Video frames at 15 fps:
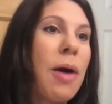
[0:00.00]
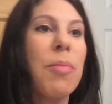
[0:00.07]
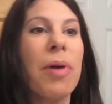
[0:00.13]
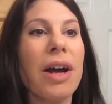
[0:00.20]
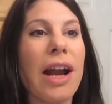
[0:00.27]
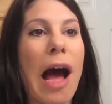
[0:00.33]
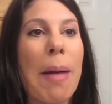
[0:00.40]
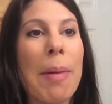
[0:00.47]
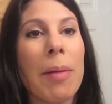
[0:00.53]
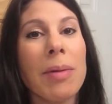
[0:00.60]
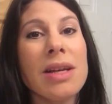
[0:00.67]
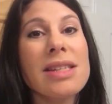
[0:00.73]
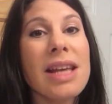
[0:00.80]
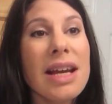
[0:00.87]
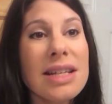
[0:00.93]
But um, I'm
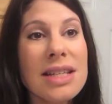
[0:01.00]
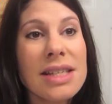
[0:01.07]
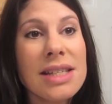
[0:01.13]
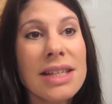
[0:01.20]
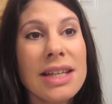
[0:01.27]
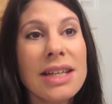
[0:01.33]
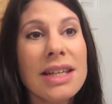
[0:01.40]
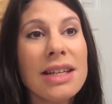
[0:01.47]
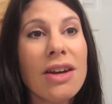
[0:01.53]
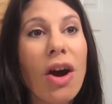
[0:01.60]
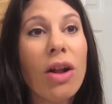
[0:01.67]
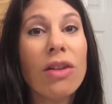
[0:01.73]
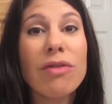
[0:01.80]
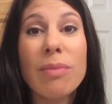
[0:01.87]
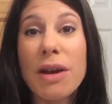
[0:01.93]
excited to see
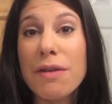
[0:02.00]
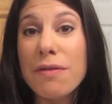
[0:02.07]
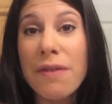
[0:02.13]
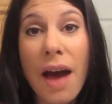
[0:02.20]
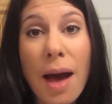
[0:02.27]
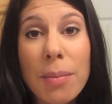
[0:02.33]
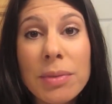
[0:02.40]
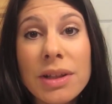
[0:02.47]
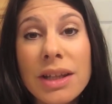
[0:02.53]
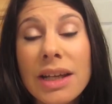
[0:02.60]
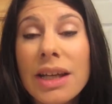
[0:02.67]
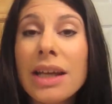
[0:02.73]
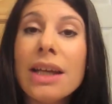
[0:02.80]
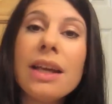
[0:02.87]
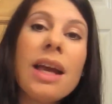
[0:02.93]
all of my
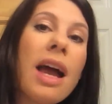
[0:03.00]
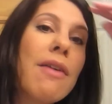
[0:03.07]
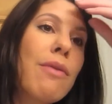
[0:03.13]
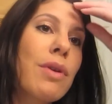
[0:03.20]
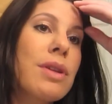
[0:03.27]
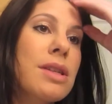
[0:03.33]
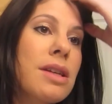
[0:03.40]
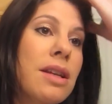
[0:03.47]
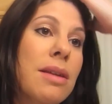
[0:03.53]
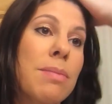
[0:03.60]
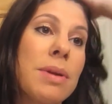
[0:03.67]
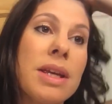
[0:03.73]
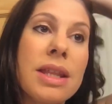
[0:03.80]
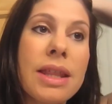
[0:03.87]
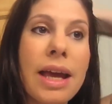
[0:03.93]
family, everyone's gonna
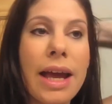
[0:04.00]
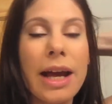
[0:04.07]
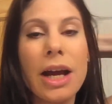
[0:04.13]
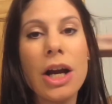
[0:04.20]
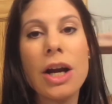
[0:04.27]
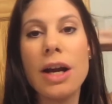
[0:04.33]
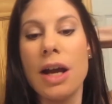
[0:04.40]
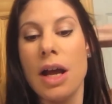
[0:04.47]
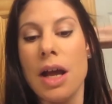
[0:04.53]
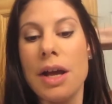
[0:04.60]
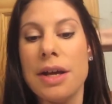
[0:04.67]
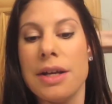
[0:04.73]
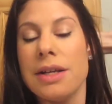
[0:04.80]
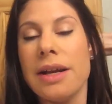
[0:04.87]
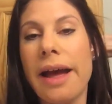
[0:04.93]
be there,
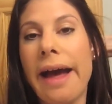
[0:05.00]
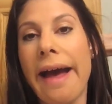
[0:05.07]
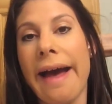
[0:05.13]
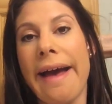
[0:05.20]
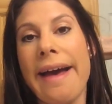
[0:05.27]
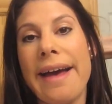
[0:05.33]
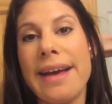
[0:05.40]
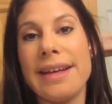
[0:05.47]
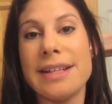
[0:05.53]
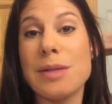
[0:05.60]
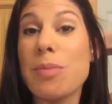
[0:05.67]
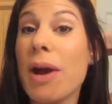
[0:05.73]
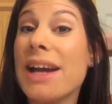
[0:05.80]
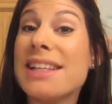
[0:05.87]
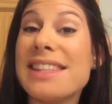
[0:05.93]
and
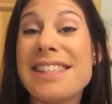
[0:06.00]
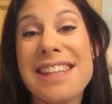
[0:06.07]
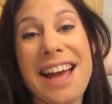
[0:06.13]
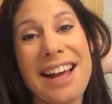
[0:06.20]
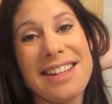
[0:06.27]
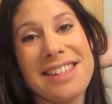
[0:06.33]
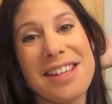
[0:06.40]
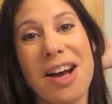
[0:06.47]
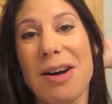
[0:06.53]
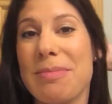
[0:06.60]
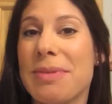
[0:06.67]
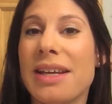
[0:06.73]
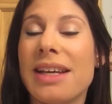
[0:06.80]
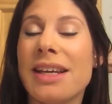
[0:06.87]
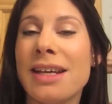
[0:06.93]
Brian's dad's
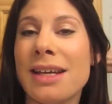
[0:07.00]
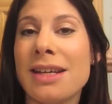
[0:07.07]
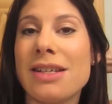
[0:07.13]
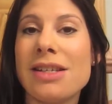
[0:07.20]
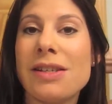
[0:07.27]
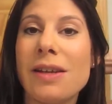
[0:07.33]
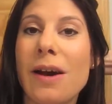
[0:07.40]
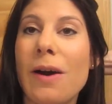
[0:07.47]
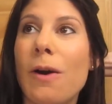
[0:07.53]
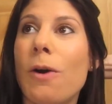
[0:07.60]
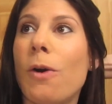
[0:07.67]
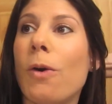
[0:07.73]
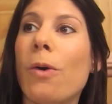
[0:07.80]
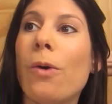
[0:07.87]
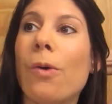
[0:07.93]
coming,
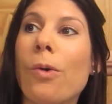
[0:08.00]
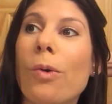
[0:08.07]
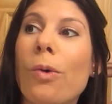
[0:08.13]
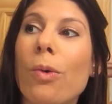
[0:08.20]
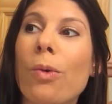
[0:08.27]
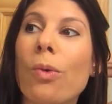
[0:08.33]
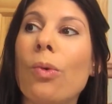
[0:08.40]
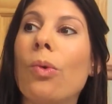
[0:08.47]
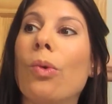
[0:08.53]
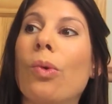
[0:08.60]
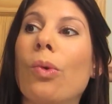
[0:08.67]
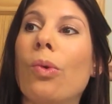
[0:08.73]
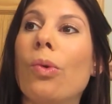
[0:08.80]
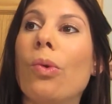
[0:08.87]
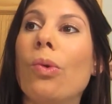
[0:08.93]

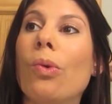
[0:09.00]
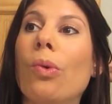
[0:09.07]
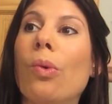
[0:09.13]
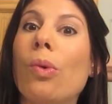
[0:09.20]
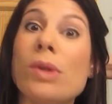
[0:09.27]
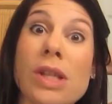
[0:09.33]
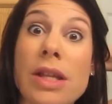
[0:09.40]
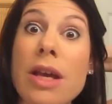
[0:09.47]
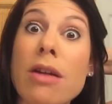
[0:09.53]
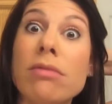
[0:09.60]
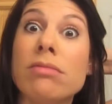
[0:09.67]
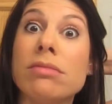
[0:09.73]
so we'll see you there.